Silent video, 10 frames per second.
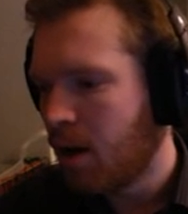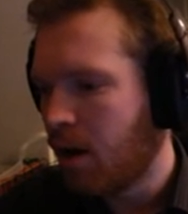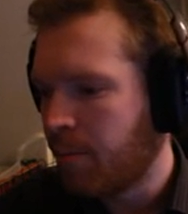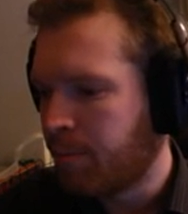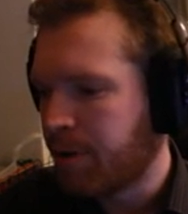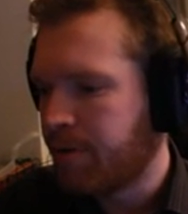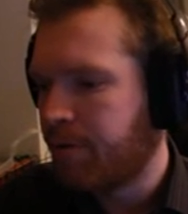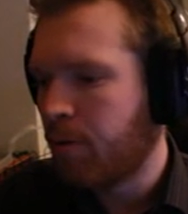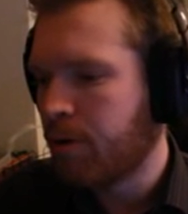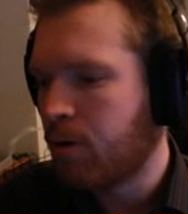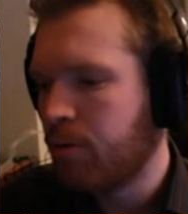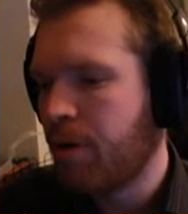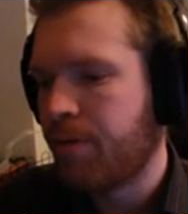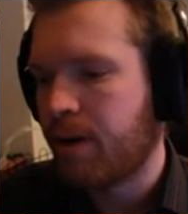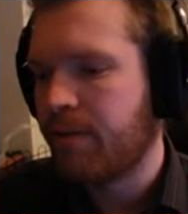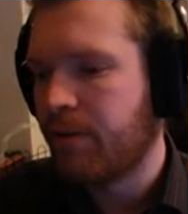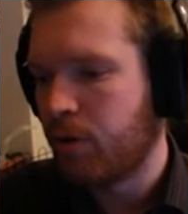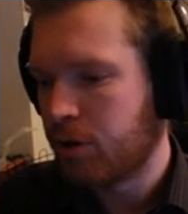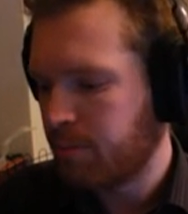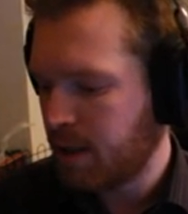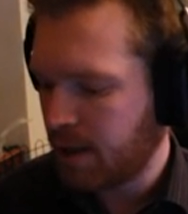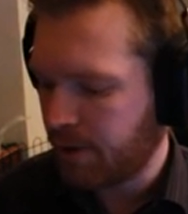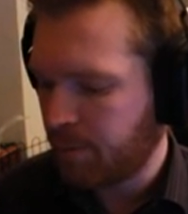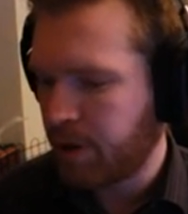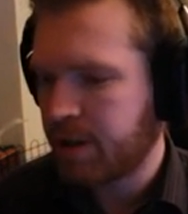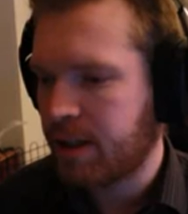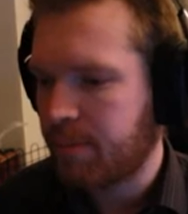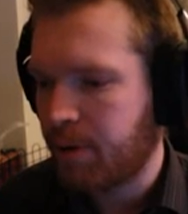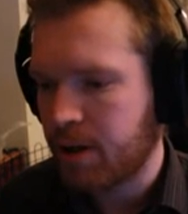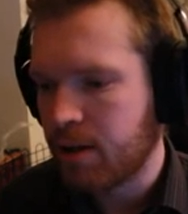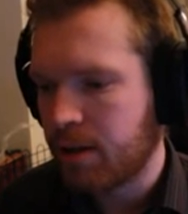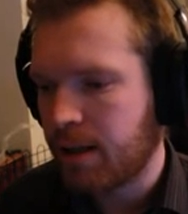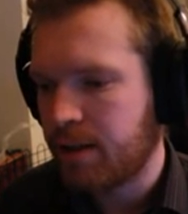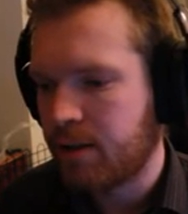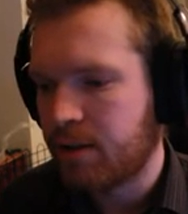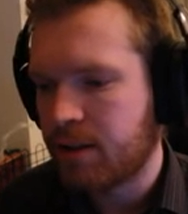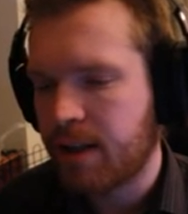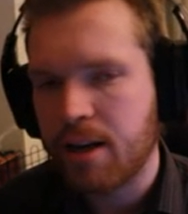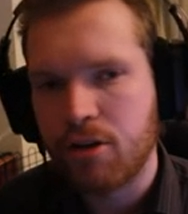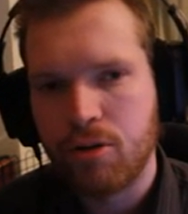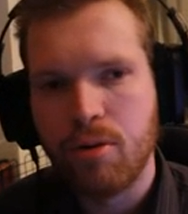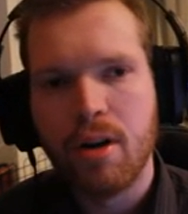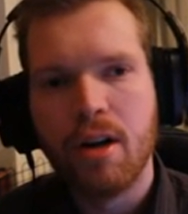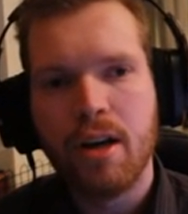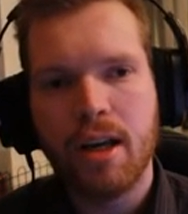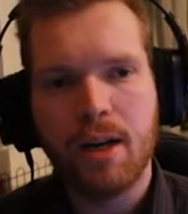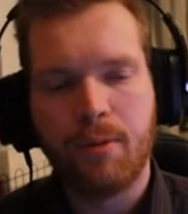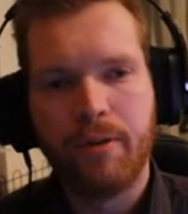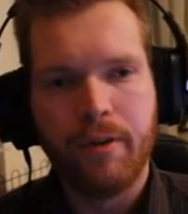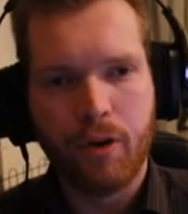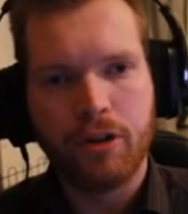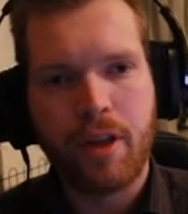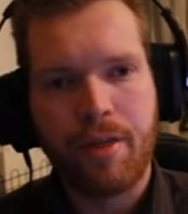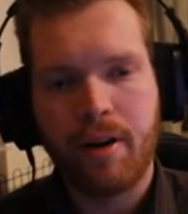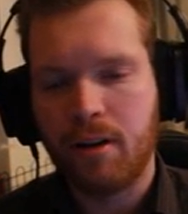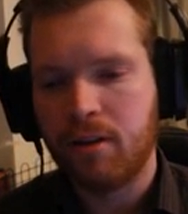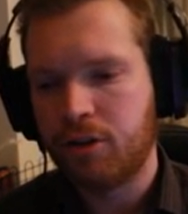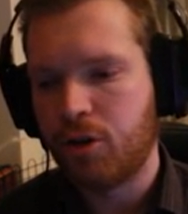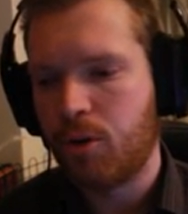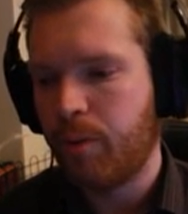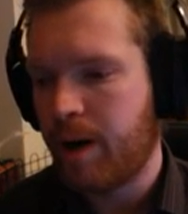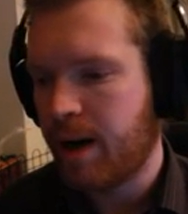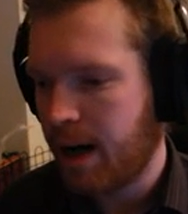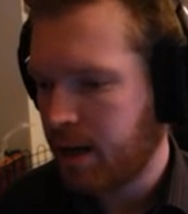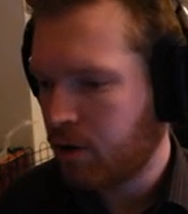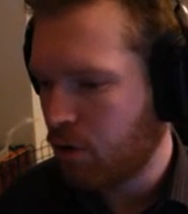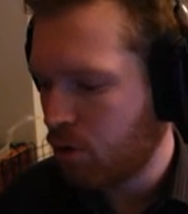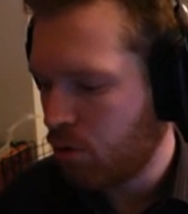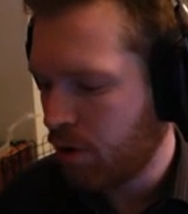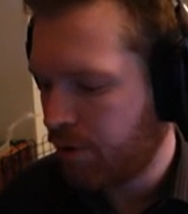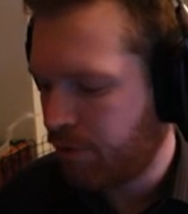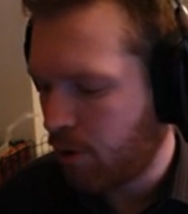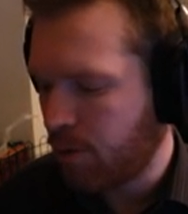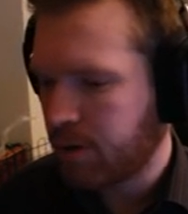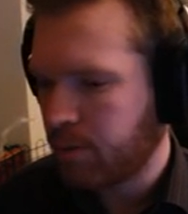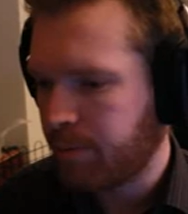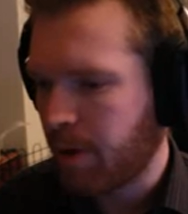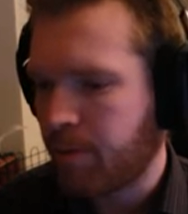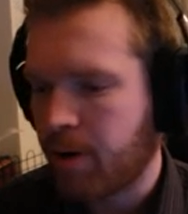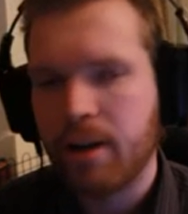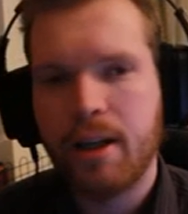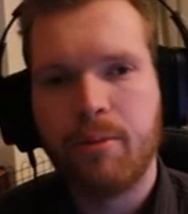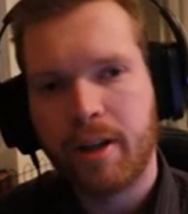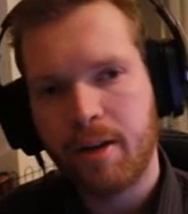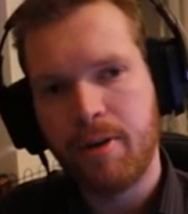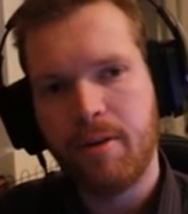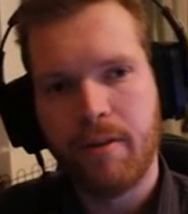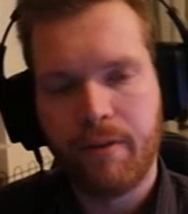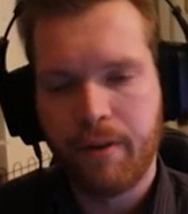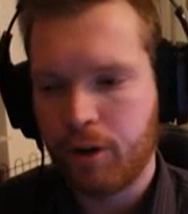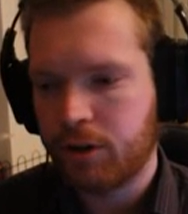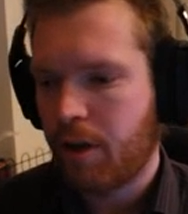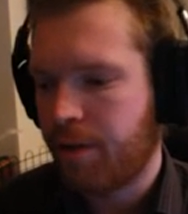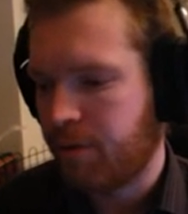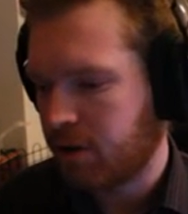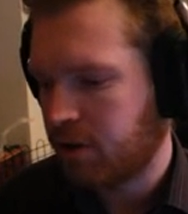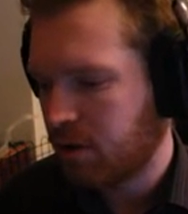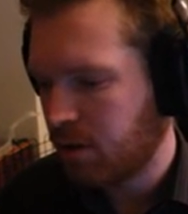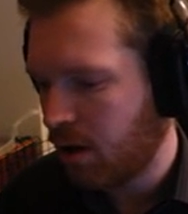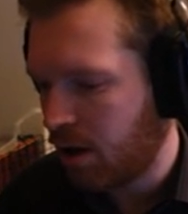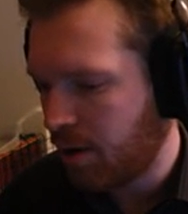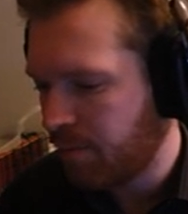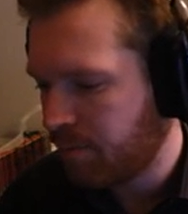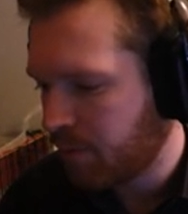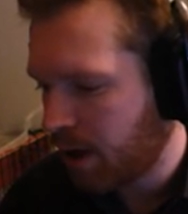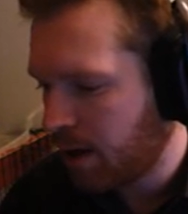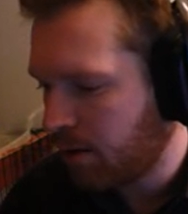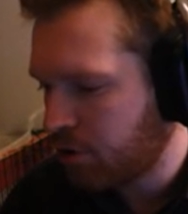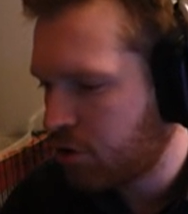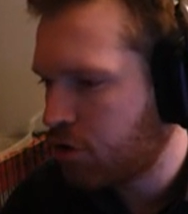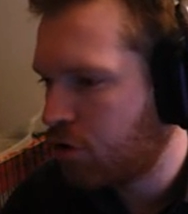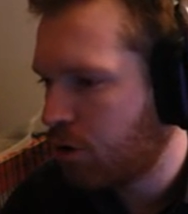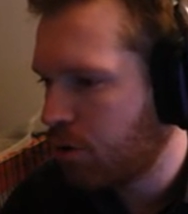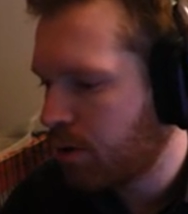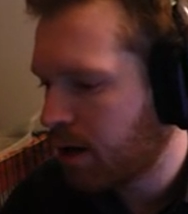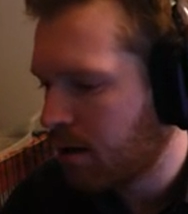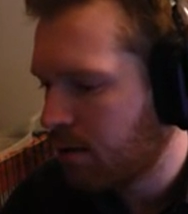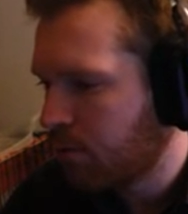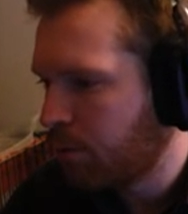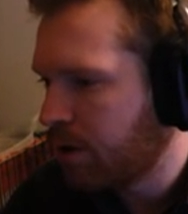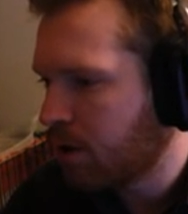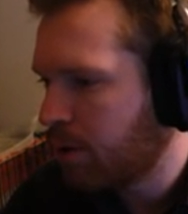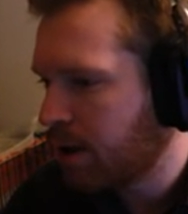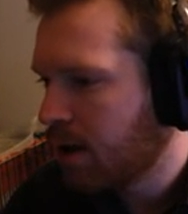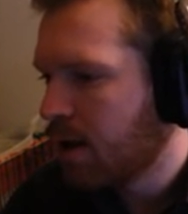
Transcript: But the forward only throttle reverse means if I press that button that this is assigned to, it will reverse the throttle. So when I go forward with the throttle, it will then be reverse thrust. And I'll just show you again real quick.